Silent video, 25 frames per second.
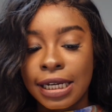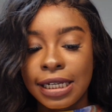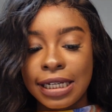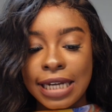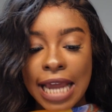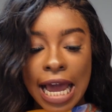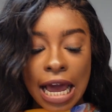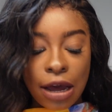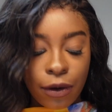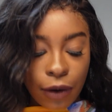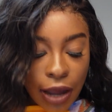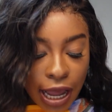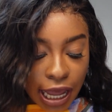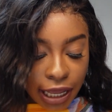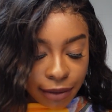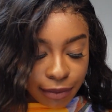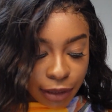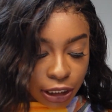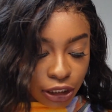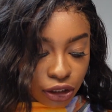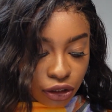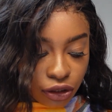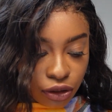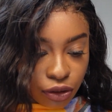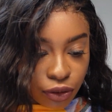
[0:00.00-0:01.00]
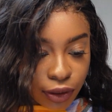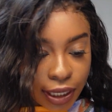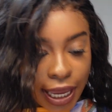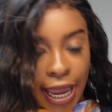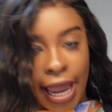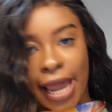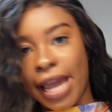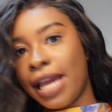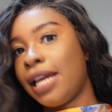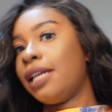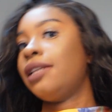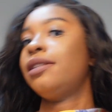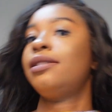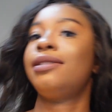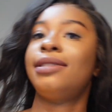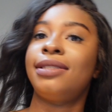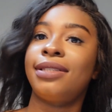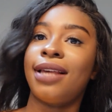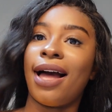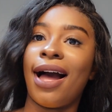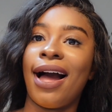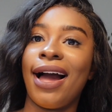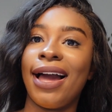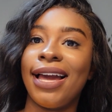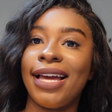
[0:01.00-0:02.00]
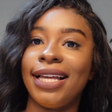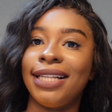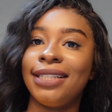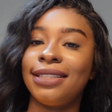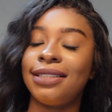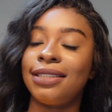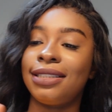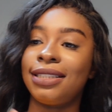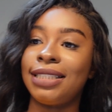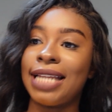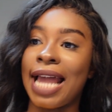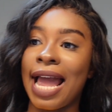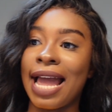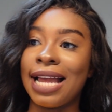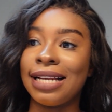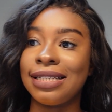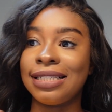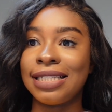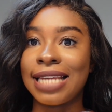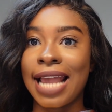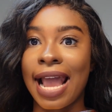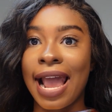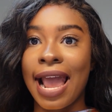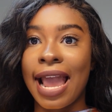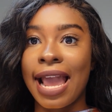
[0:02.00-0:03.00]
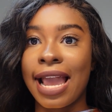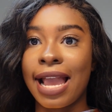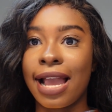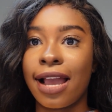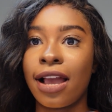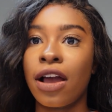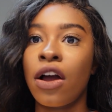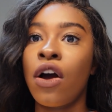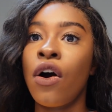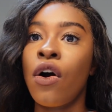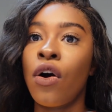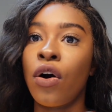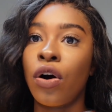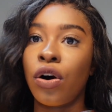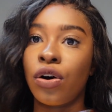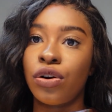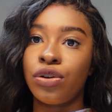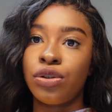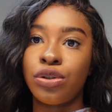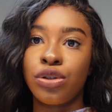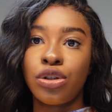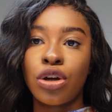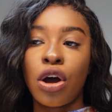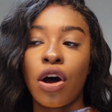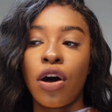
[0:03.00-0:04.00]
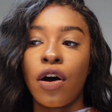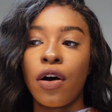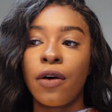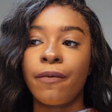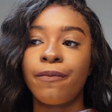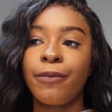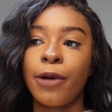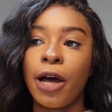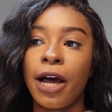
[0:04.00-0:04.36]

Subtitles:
Now I'm a UK size 10 to 8 on top.